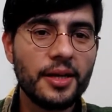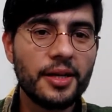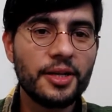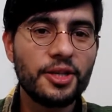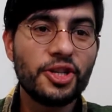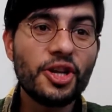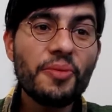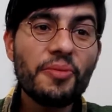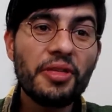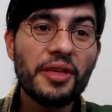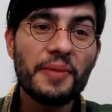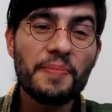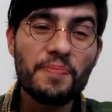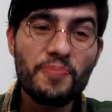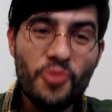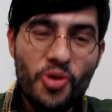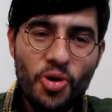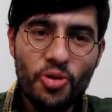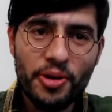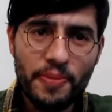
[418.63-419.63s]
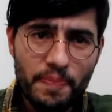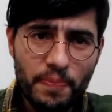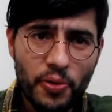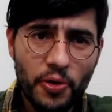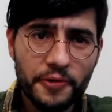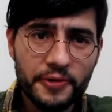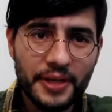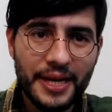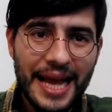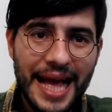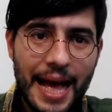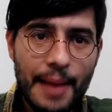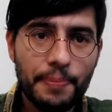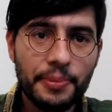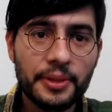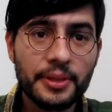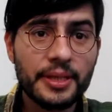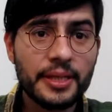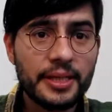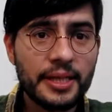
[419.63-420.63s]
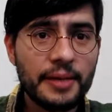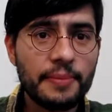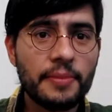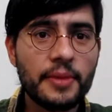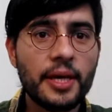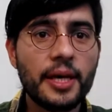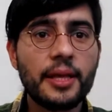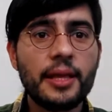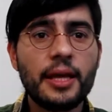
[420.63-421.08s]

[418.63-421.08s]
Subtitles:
Something more important happened the same day